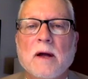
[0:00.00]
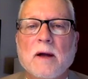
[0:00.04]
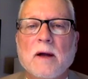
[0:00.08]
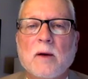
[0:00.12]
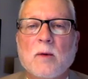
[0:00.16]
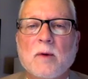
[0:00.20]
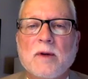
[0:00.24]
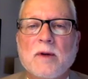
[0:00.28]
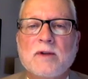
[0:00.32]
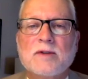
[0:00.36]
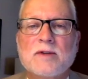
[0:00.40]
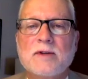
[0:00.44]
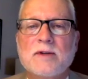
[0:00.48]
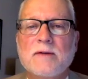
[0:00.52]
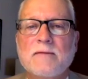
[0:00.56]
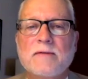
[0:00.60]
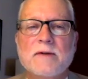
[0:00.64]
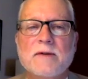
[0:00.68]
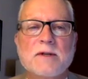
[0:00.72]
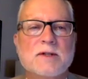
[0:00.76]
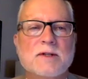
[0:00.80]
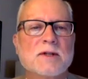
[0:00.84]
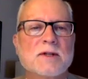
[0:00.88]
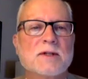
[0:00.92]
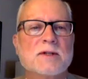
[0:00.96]
And when she
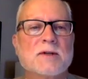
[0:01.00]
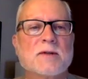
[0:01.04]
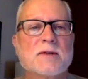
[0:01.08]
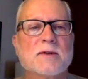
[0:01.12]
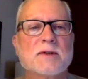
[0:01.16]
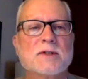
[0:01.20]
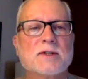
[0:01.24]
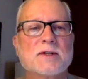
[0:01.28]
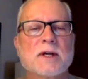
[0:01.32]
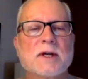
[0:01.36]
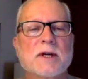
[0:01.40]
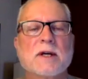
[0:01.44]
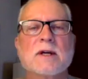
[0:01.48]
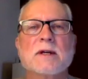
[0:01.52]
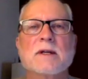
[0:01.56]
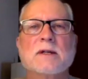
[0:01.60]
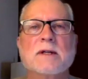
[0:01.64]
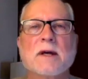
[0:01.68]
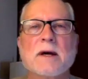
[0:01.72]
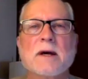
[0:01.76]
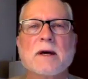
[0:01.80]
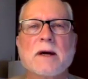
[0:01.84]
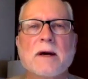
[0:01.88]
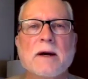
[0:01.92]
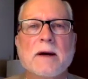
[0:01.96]
visits the second
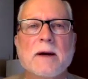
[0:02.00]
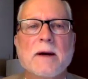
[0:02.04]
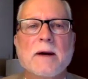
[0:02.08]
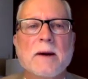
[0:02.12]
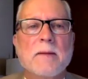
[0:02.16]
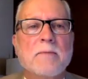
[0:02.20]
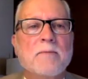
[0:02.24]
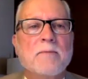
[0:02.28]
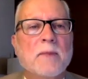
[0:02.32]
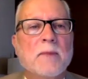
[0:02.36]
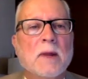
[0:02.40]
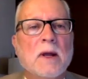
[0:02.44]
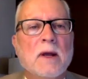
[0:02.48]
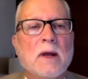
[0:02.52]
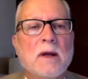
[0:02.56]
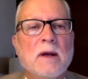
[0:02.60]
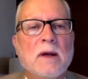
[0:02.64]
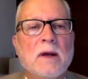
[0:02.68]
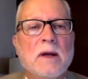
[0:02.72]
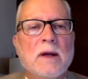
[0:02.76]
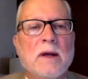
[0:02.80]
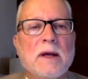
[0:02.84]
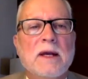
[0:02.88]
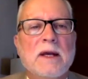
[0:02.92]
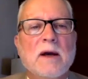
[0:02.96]
time,
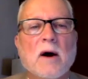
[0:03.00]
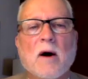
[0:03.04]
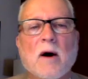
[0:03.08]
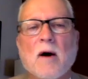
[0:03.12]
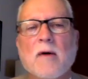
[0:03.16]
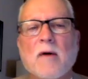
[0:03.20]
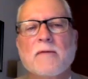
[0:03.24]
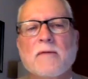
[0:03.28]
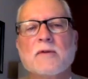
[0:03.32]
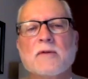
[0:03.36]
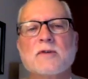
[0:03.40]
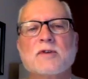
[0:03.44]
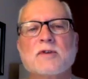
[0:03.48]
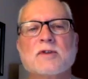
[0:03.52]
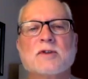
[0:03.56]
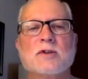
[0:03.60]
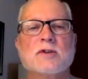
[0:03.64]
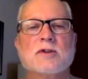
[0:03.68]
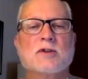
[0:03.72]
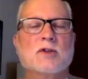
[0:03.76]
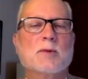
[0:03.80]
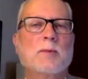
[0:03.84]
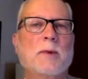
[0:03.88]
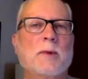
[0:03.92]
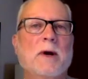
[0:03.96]
he offers to
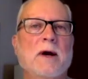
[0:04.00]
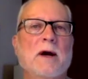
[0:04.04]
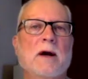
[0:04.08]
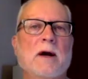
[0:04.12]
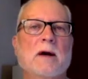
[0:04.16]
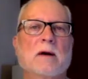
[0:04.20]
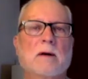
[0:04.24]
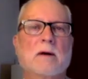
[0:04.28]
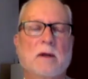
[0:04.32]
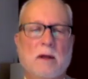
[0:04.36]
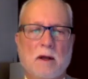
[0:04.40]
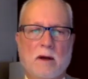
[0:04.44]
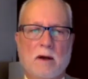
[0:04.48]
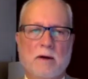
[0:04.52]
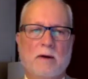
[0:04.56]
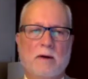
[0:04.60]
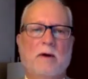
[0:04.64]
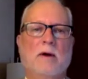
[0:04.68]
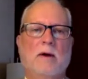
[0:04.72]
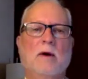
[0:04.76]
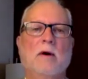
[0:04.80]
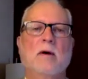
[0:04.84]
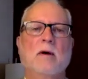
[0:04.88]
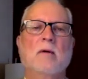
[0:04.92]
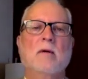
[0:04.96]
spare
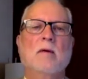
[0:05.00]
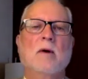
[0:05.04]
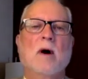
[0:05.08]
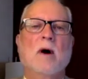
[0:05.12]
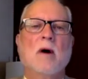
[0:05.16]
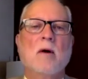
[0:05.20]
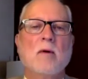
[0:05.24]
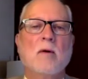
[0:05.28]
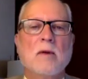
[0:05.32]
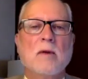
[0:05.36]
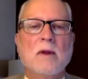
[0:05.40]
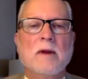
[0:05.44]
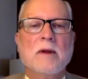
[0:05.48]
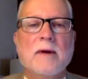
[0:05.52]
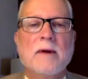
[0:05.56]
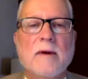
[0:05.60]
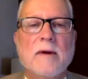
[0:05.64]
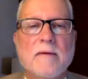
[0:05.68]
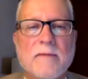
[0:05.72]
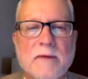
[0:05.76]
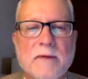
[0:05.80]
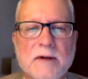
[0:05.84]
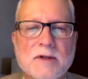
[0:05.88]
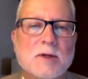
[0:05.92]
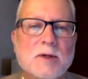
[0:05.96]
Claudio only
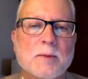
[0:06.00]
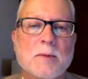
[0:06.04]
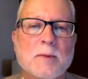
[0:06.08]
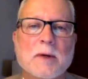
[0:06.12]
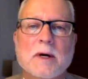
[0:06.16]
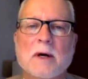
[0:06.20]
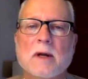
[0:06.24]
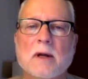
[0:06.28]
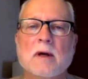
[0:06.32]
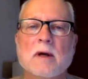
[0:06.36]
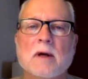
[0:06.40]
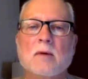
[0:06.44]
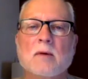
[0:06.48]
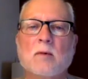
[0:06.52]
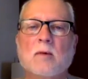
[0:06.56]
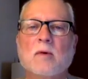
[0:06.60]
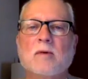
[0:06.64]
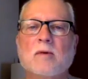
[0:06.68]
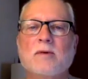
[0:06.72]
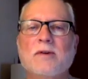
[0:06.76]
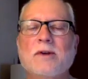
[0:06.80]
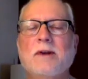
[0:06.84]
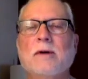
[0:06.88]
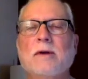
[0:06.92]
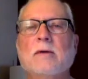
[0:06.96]
if Isabella
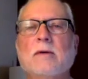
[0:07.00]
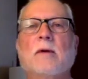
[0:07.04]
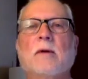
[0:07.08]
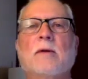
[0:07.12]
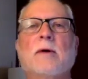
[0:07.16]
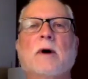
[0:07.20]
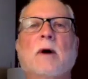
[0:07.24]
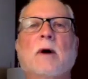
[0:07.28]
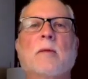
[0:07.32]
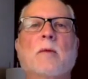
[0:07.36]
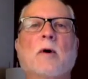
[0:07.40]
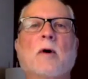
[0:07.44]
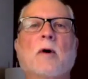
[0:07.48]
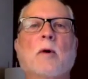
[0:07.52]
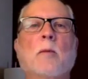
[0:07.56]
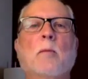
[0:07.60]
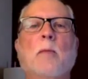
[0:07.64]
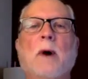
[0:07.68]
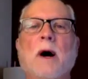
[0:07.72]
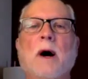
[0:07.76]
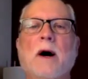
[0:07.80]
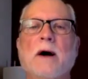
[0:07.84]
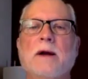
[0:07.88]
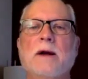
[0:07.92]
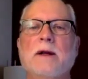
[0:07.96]
will yield up her
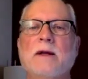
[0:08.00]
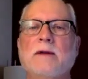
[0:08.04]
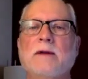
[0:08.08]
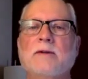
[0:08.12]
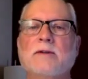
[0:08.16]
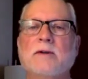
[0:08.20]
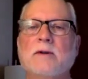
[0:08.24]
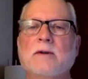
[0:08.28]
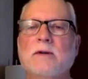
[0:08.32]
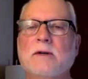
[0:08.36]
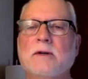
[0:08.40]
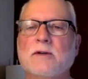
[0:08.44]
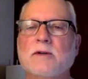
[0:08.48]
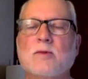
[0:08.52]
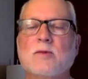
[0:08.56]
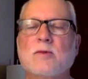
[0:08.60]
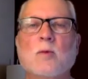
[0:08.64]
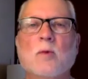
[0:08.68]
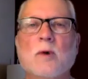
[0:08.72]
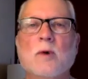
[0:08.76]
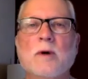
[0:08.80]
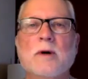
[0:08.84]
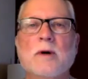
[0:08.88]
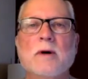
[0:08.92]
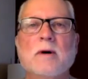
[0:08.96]
body to his
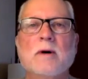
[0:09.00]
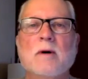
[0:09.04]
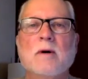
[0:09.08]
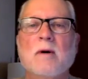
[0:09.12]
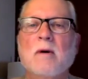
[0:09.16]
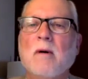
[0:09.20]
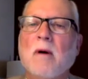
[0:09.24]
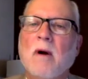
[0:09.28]
will.